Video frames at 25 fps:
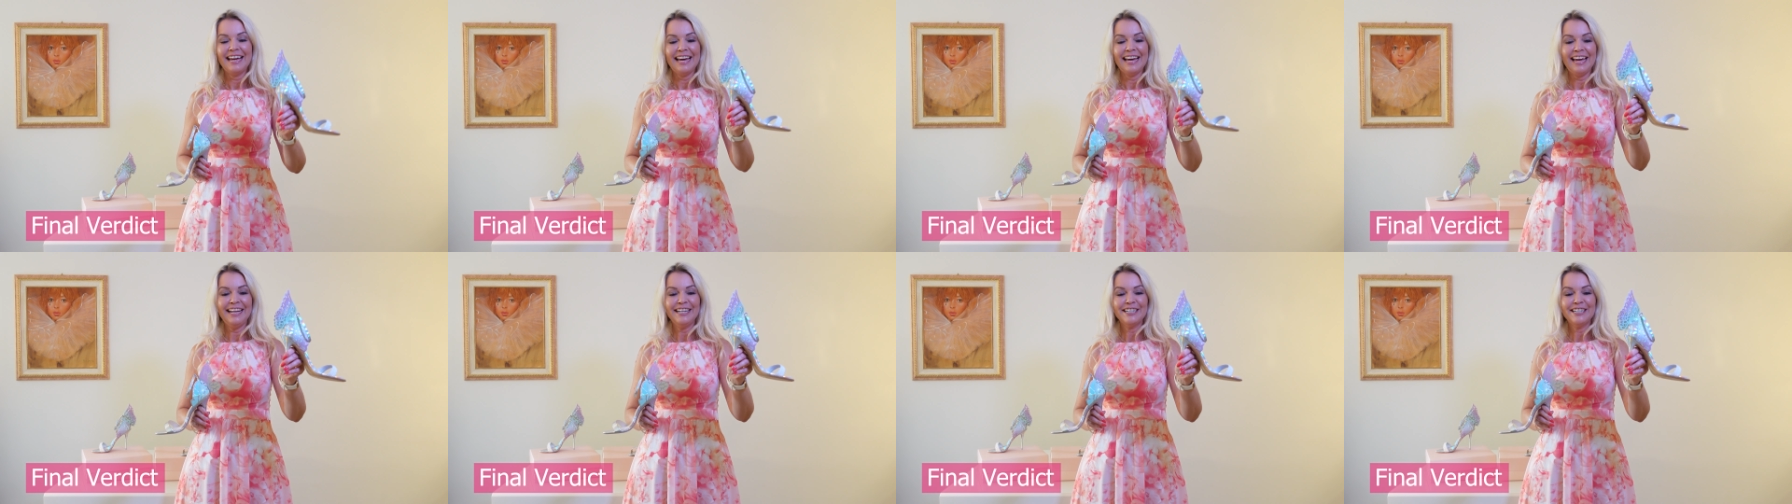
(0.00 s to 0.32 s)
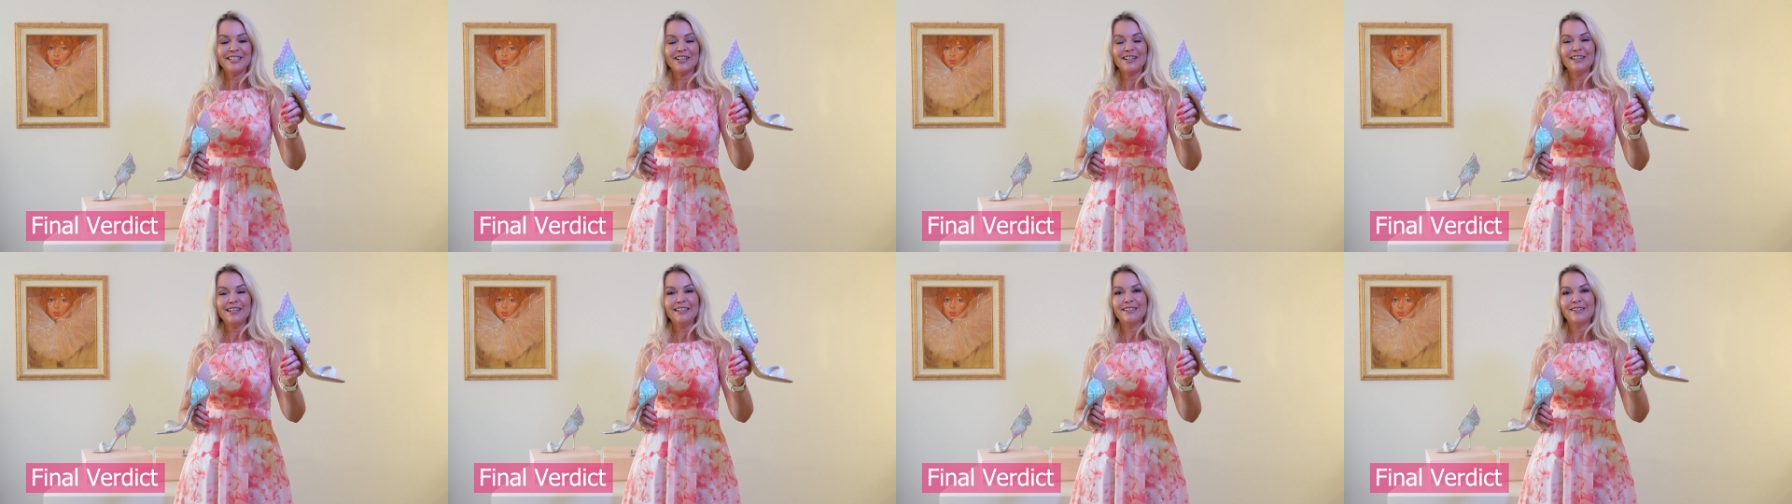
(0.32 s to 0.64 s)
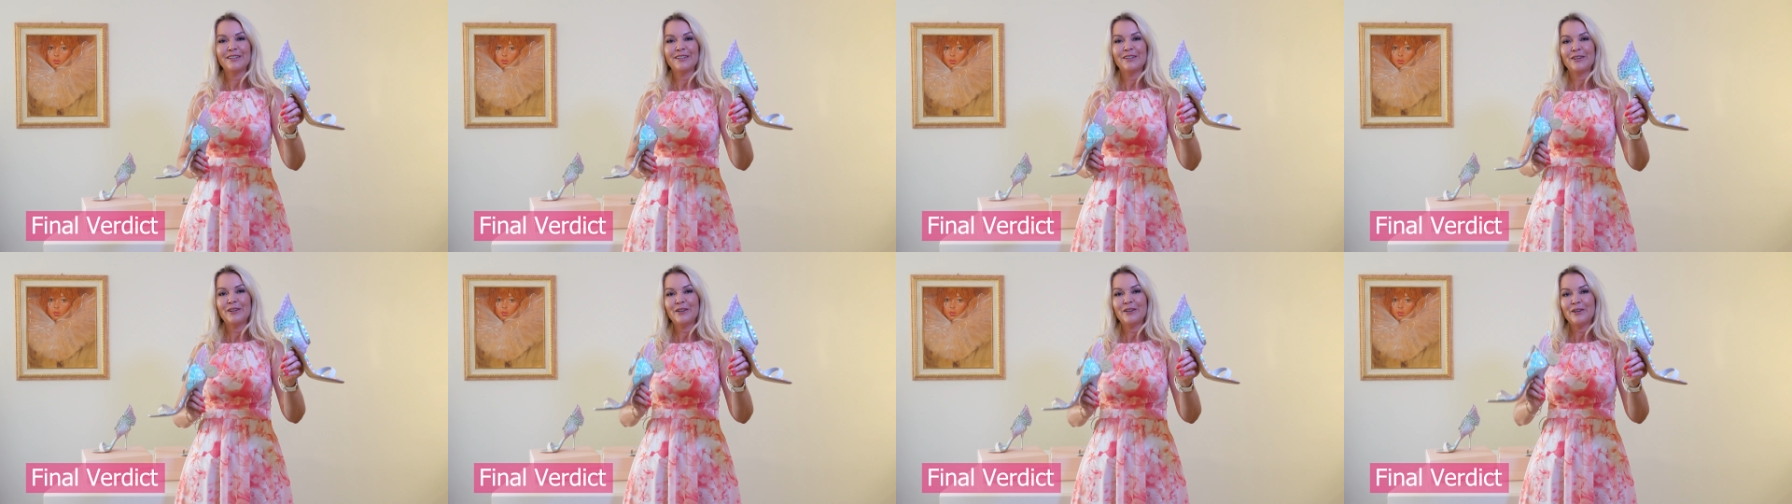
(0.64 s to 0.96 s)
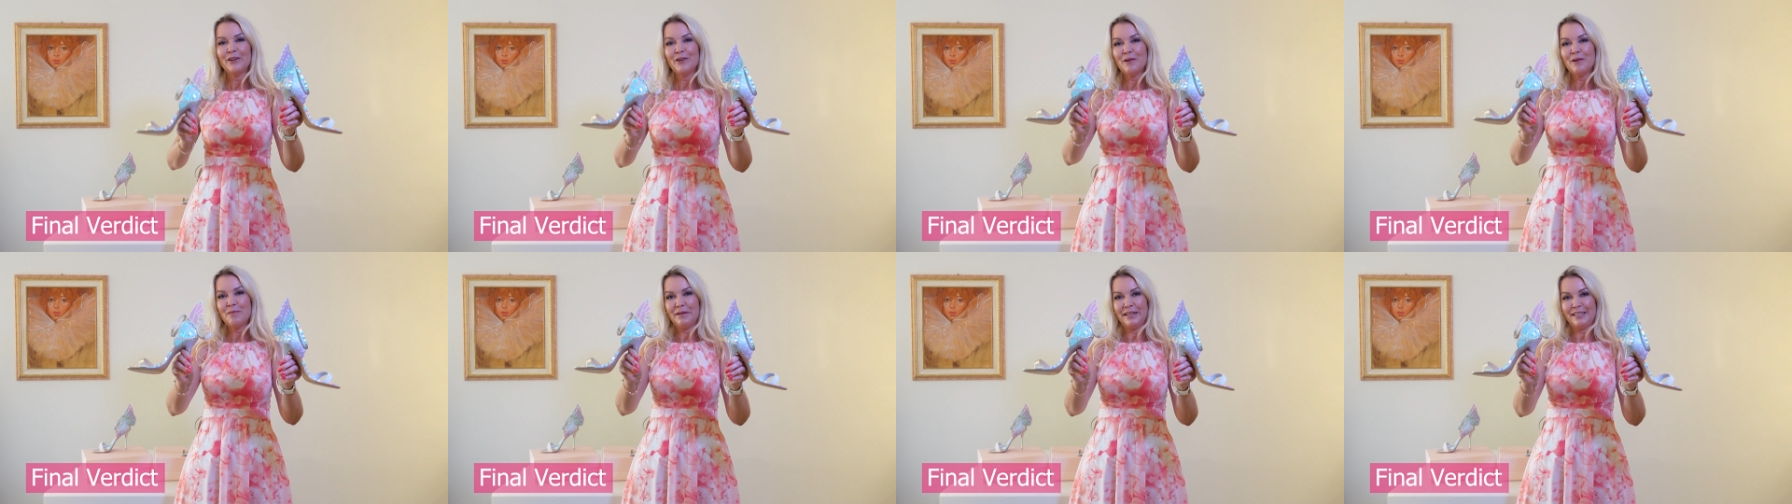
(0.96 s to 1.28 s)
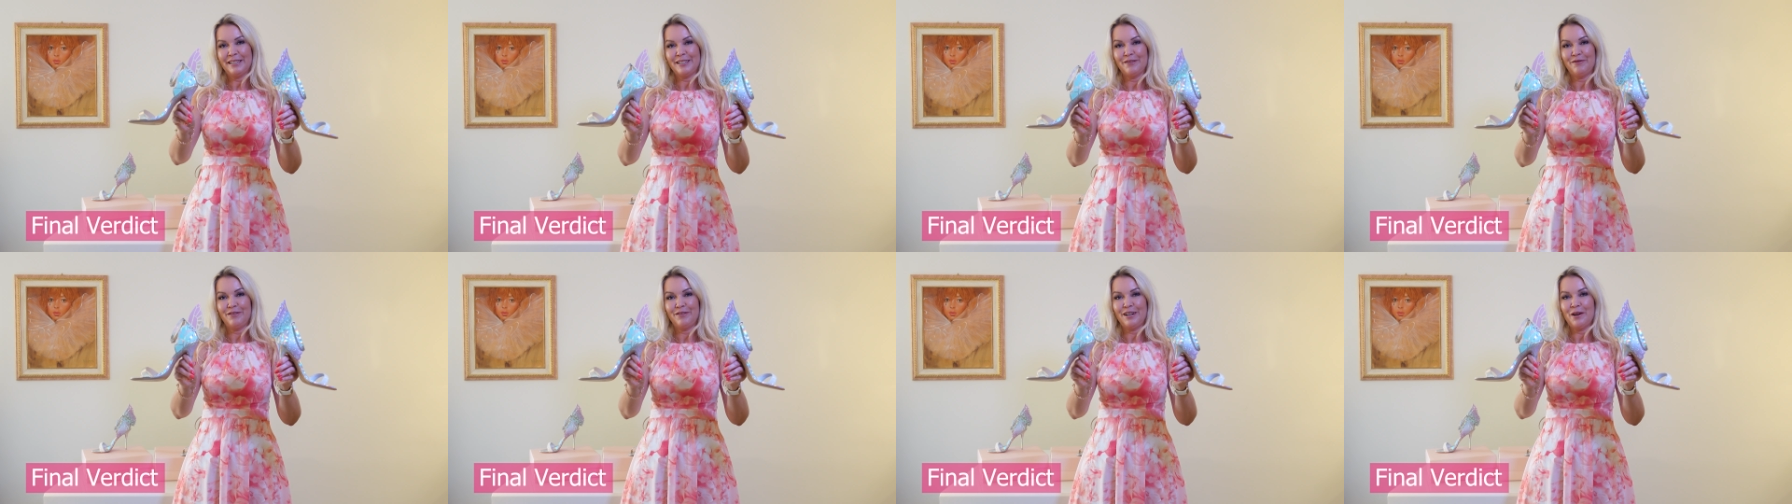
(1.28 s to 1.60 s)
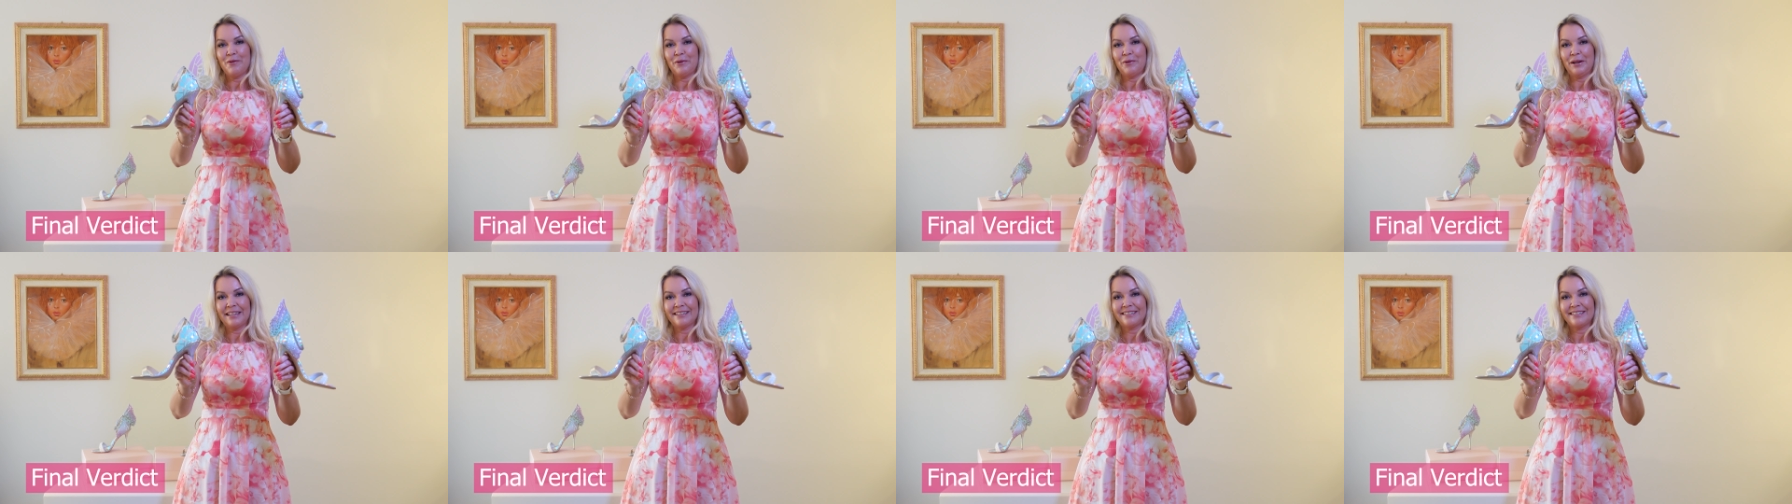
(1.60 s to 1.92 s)
Angel or butterfly
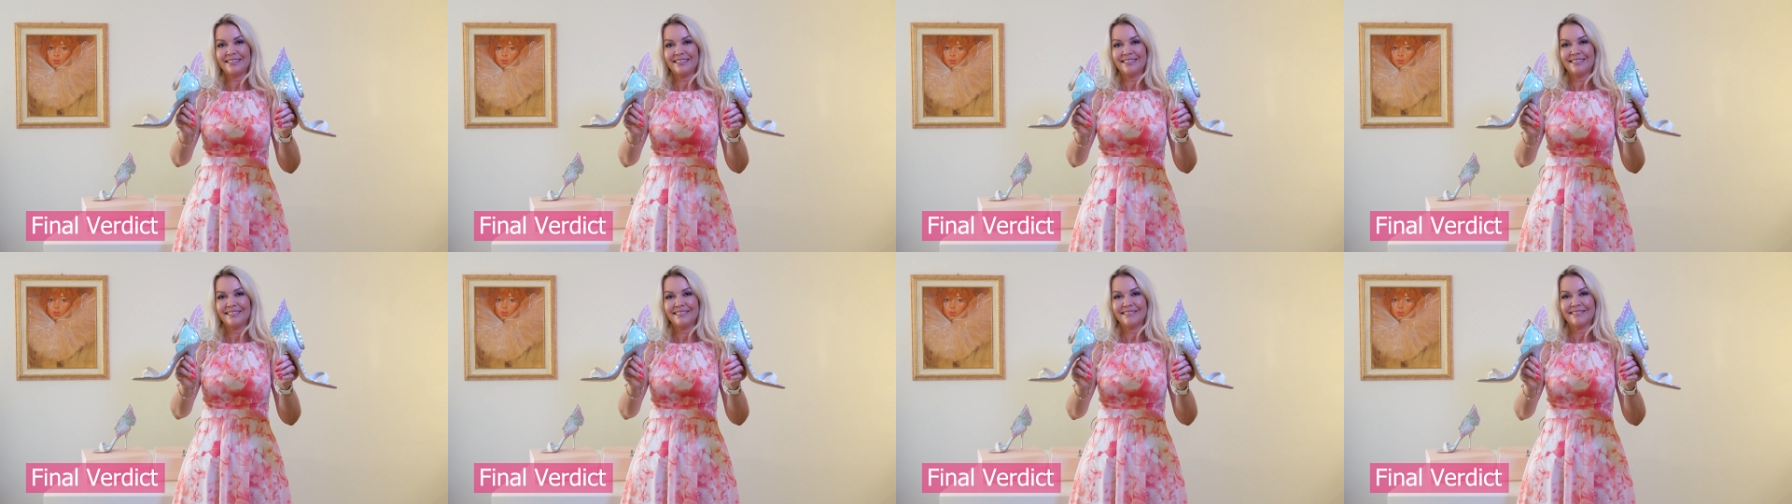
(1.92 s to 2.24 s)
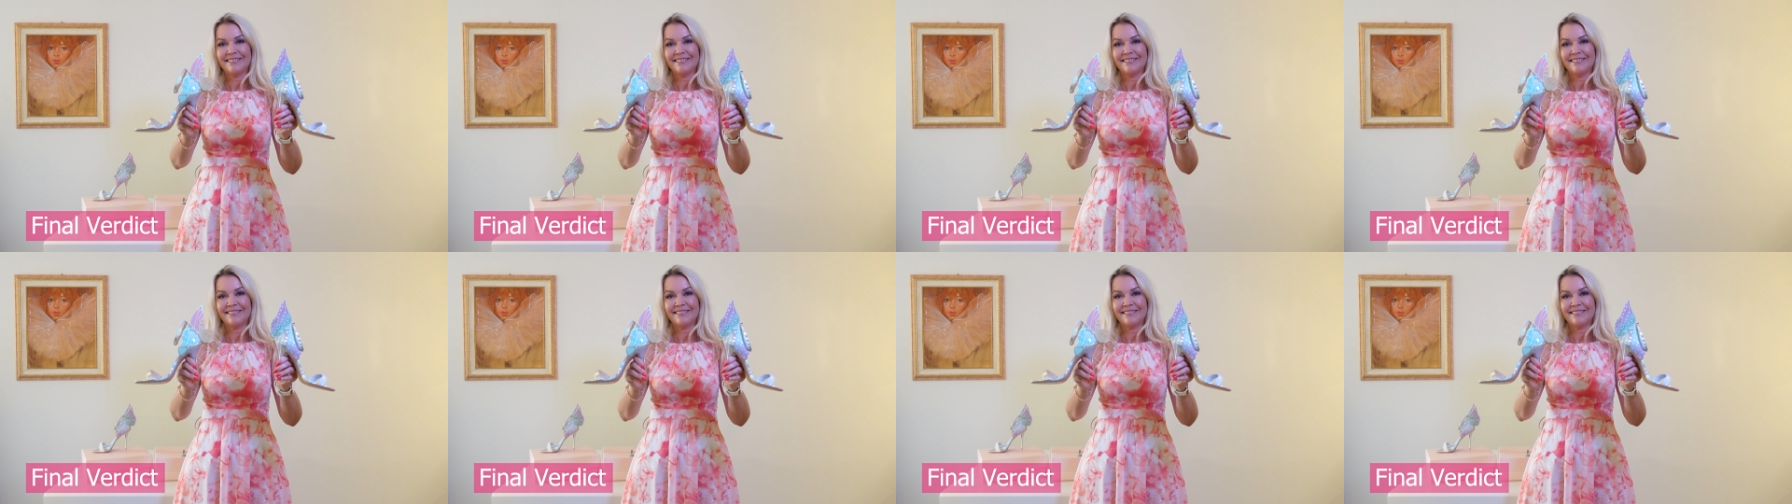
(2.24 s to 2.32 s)
wings?